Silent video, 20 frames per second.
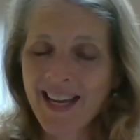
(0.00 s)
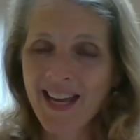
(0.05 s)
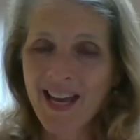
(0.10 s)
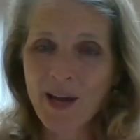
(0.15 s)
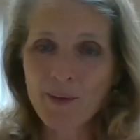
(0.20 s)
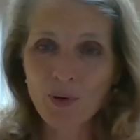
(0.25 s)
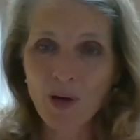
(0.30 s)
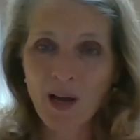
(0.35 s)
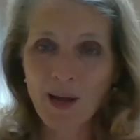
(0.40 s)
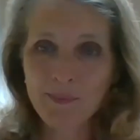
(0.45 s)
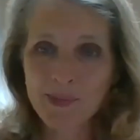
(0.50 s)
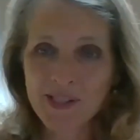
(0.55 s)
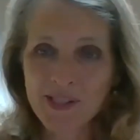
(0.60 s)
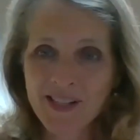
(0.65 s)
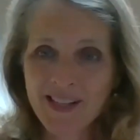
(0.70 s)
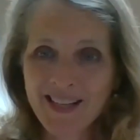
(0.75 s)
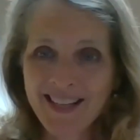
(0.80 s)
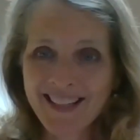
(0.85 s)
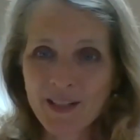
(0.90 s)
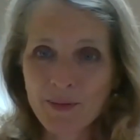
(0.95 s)
And perhaps
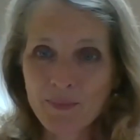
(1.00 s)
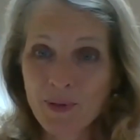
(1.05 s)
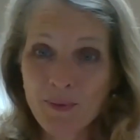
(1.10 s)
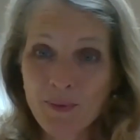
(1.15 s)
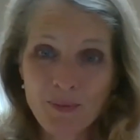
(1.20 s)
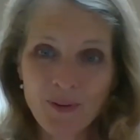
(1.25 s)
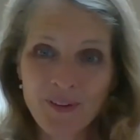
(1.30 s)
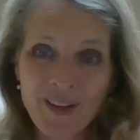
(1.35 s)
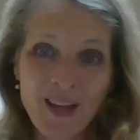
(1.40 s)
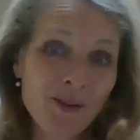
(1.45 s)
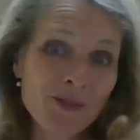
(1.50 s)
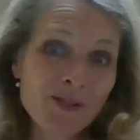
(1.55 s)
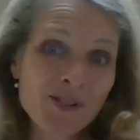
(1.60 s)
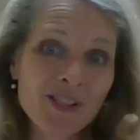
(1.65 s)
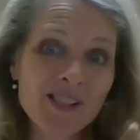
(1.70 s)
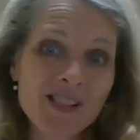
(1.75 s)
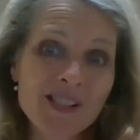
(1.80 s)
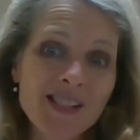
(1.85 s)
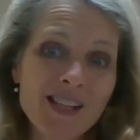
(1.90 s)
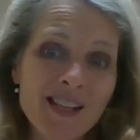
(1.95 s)
the people in the house
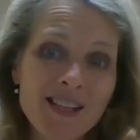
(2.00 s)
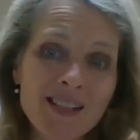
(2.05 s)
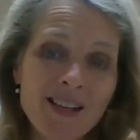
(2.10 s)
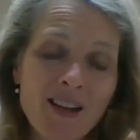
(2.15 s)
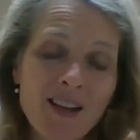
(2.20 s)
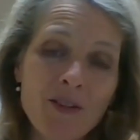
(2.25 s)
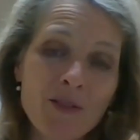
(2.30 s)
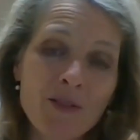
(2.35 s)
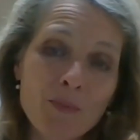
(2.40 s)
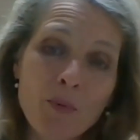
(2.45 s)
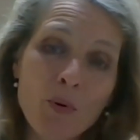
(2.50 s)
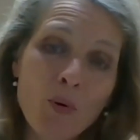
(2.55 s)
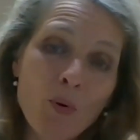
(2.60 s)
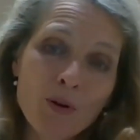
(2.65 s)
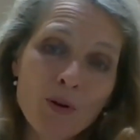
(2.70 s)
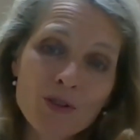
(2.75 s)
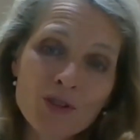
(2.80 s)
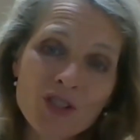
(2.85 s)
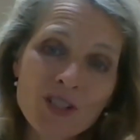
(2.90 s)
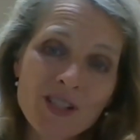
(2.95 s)
could stand on the
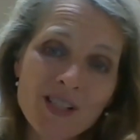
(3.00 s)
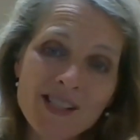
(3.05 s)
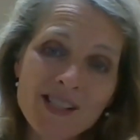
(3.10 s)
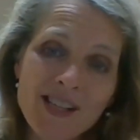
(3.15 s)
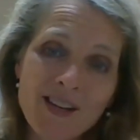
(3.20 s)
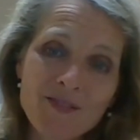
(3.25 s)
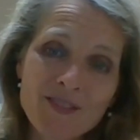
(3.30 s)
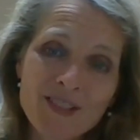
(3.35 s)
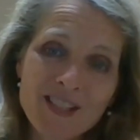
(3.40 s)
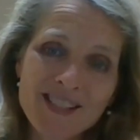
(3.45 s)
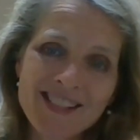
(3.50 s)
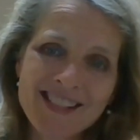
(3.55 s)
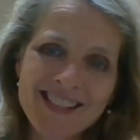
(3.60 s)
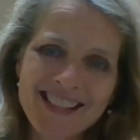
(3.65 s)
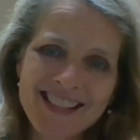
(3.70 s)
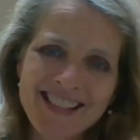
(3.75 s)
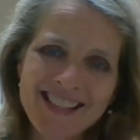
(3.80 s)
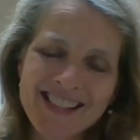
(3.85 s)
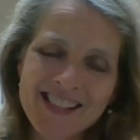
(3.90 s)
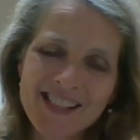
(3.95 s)
porch at a safe
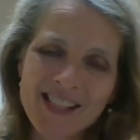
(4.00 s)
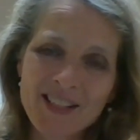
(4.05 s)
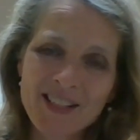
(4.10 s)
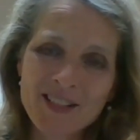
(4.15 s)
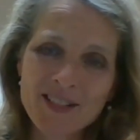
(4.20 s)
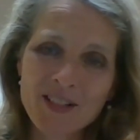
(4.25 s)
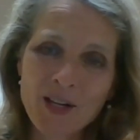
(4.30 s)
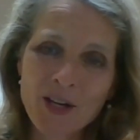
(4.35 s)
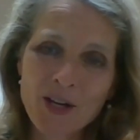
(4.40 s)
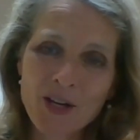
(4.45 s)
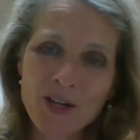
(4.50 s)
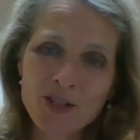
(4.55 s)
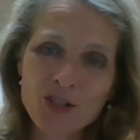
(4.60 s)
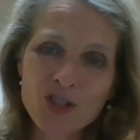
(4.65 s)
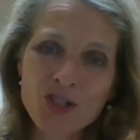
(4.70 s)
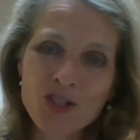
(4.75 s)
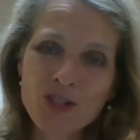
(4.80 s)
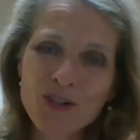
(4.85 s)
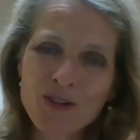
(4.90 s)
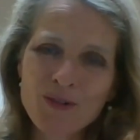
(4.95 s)
distance and
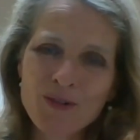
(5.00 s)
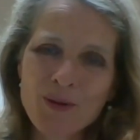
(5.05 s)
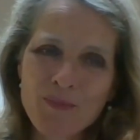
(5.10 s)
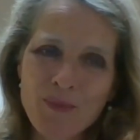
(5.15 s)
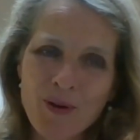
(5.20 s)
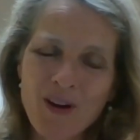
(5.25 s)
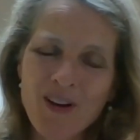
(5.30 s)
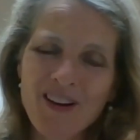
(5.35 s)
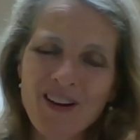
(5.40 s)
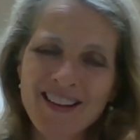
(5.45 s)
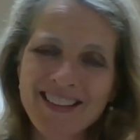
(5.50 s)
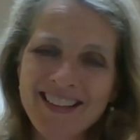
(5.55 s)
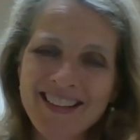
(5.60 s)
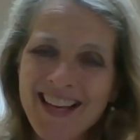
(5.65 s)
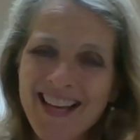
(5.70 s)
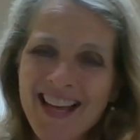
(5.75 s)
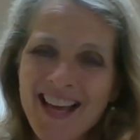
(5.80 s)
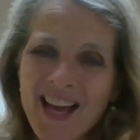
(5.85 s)
cheer them on.